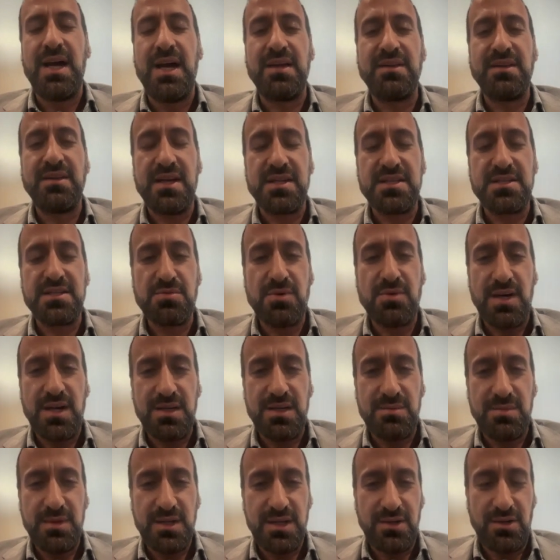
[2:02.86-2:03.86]
And that's
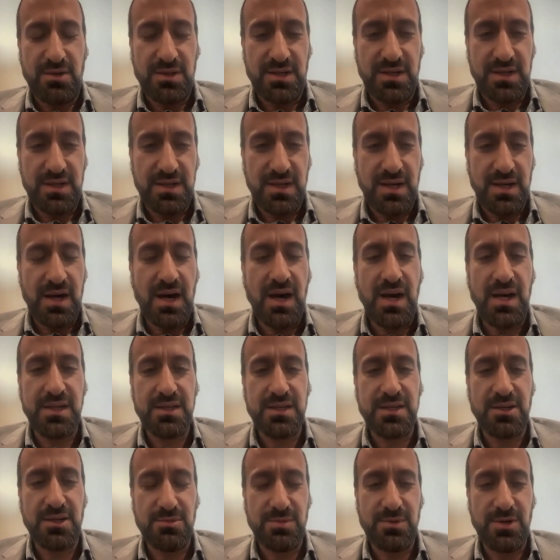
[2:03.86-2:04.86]
why being on a high
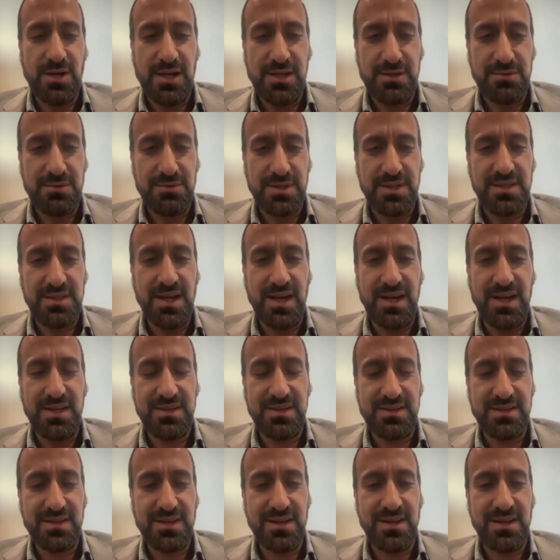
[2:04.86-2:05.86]
carbohydrate
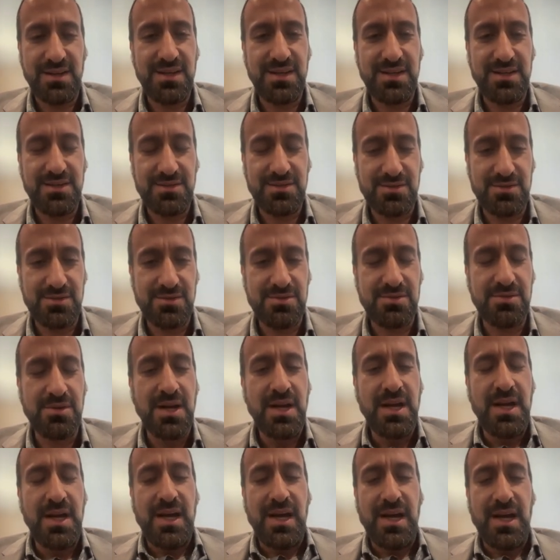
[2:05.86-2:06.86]
diet can lead to
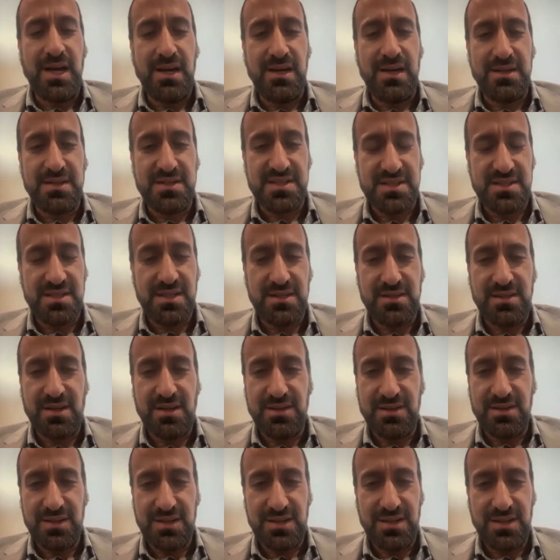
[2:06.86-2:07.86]

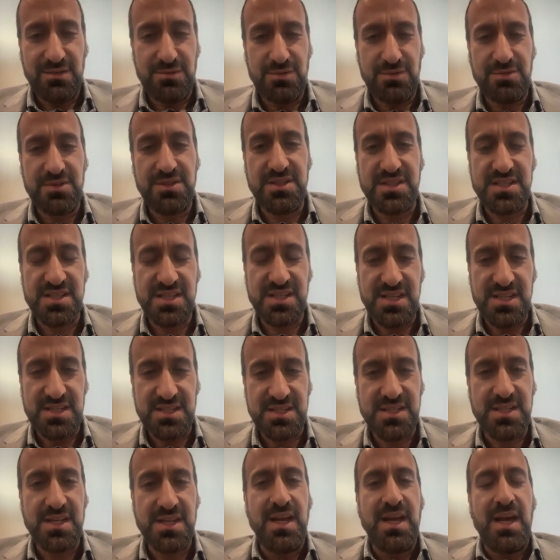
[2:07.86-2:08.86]
steatotic liver
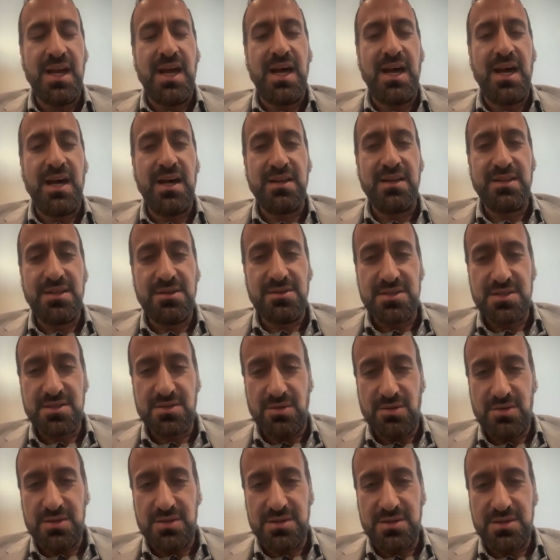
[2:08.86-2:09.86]
disease. There's
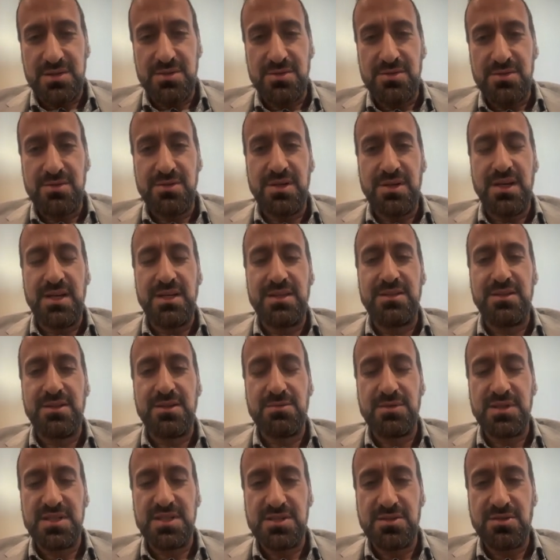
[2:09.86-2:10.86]
also a
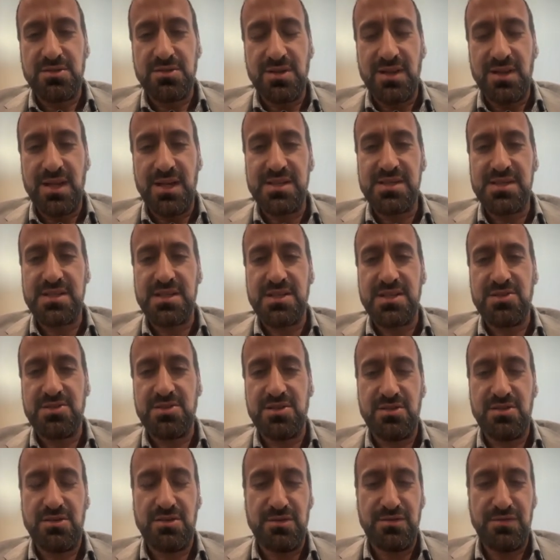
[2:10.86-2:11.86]
decreased
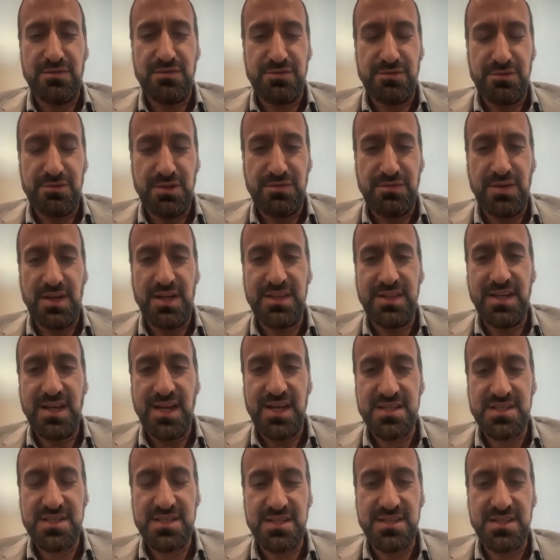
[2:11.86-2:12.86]
utilization of free fatty
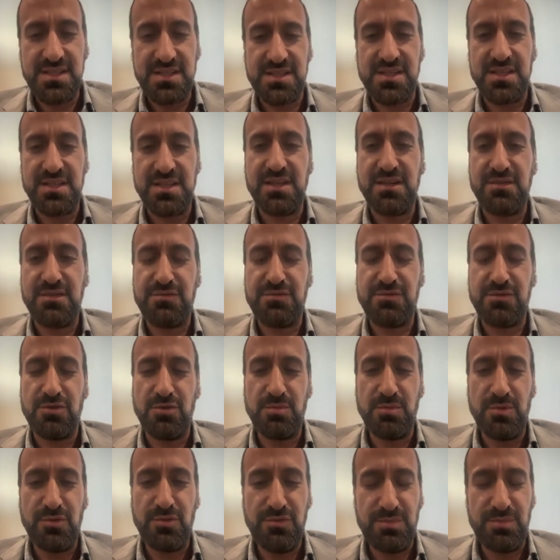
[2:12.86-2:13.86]
acids in the
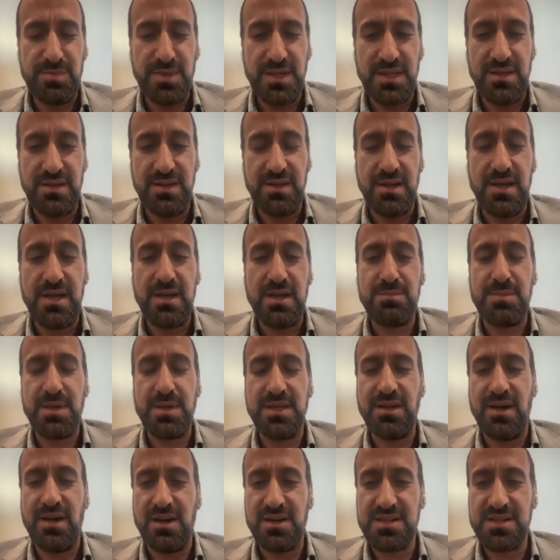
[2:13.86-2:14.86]
form of
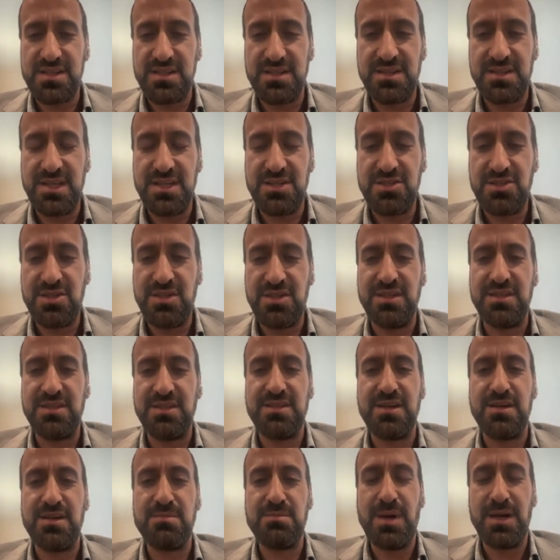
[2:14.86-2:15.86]
beta oxidation in
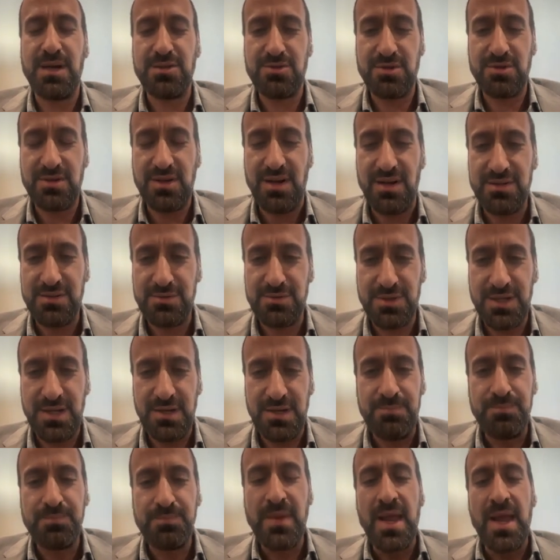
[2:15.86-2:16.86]
the
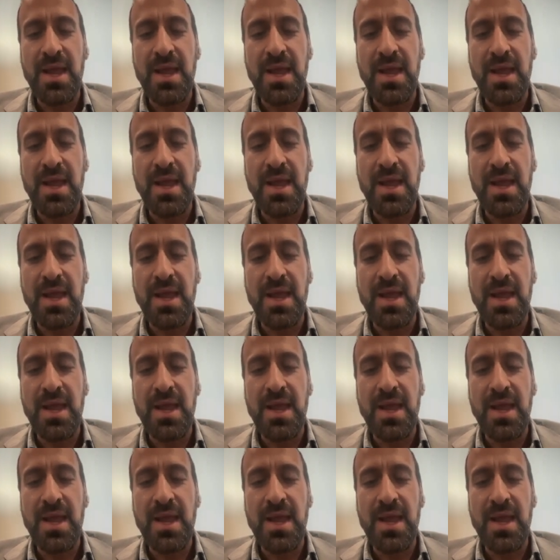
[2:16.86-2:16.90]
mitochondria.